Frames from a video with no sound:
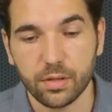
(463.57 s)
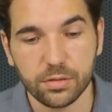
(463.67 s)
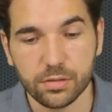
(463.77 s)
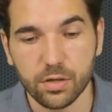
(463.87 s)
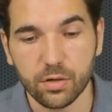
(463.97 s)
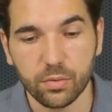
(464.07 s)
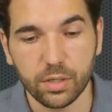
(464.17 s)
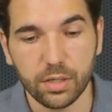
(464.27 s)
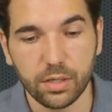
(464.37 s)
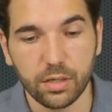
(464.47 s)
So,
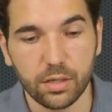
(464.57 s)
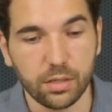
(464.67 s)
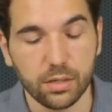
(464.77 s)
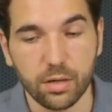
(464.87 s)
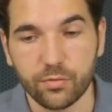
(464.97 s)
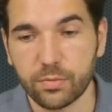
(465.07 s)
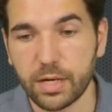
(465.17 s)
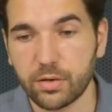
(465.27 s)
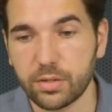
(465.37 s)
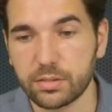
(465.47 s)
you know, for
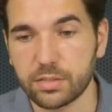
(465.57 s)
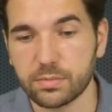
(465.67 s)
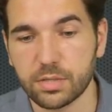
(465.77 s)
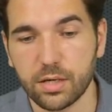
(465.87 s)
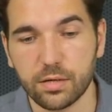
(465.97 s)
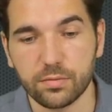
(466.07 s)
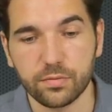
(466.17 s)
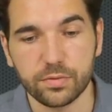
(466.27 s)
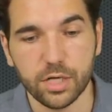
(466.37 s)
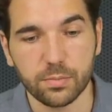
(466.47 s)
my criticisms
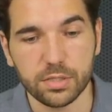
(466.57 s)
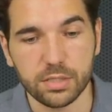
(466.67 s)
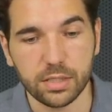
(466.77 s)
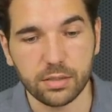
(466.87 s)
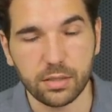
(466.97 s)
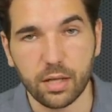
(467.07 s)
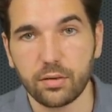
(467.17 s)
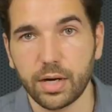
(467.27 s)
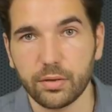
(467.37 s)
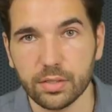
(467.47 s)
of Jagmeet Singh in
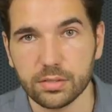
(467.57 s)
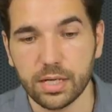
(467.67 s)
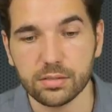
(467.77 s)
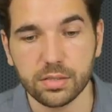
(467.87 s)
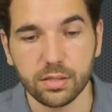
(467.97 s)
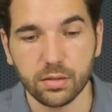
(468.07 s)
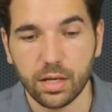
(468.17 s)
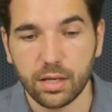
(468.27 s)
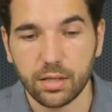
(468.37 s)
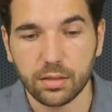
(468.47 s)
other areas as leader,
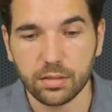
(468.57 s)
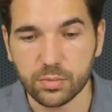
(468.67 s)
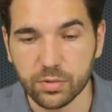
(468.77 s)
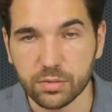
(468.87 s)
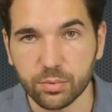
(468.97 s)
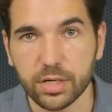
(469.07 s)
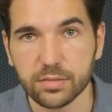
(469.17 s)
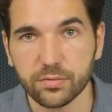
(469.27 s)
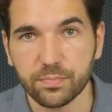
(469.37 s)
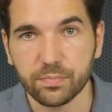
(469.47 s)
this was
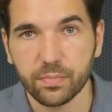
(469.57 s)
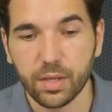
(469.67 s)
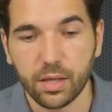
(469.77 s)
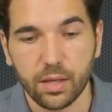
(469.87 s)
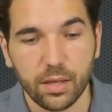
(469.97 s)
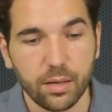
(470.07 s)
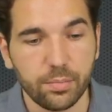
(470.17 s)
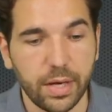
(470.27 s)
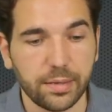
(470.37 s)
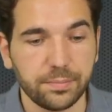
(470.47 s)
impressive.
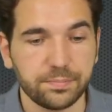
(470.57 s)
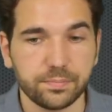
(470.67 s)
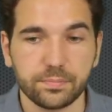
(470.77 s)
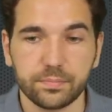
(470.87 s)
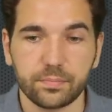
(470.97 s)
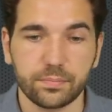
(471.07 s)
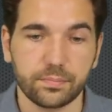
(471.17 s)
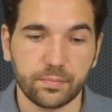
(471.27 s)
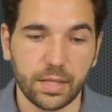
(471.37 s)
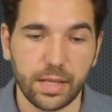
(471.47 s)
But
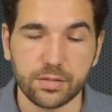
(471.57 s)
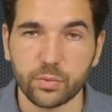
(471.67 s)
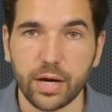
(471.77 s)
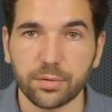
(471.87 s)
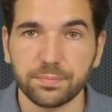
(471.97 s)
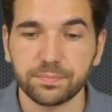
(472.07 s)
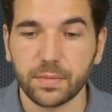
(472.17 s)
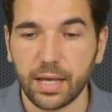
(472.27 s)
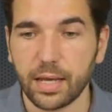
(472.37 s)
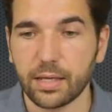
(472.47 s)
it's rare.
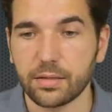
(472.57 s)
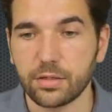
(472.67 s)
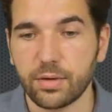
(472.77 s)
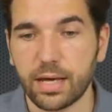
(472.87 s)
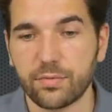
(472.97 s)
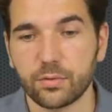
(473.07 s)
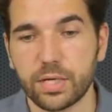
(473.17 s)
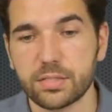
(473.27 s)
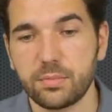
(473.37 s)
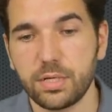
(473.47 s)
And you have the
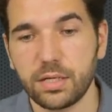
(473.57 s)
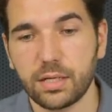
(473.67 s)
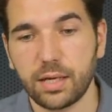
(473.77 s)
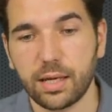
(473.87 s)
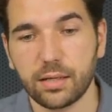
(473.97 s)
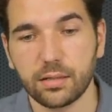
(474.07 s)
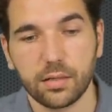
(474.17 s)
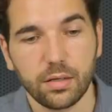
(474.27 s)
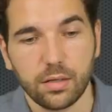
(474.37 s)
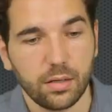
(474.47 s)
rest of the media and
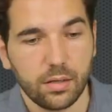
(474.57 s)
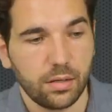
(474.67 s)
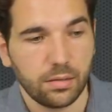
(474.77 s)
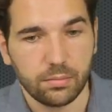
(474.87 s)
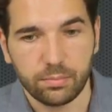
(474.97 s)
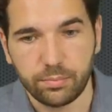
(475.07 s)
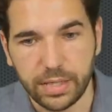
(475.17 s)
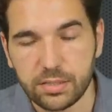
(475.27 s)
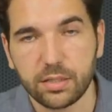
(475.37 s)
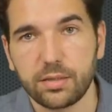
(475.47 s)

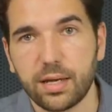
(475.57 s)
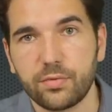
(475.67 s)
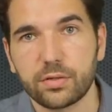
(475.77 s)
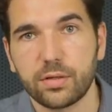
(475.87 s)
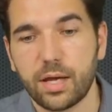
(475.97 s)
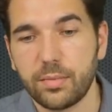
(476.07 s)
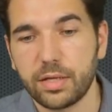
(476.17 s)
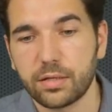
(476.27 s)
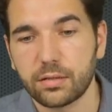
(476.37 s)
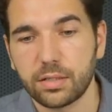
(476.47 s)
basically every other
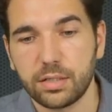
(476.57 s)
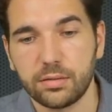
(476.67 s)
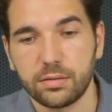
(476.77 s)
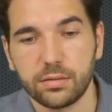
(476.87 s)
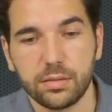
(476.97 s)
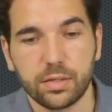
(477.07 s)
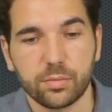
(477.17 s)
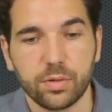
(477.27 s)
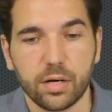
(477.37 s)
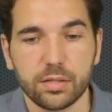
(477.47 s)
lawmaker in the
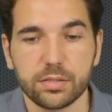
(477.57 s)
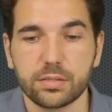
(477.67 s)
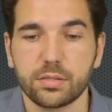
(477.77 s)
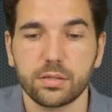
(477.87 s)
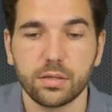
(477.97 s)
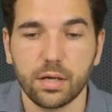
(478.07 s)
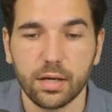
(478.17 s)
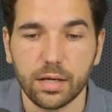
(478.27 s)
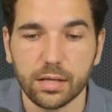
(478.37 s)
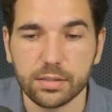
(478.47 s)
other parties
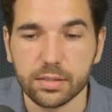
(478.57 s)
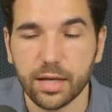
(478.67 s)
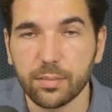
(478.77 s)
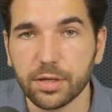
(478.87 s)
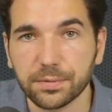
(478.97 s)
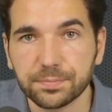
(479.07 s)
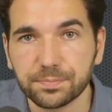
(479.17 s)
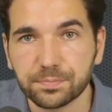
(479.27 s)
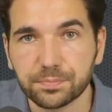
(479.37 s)
slamming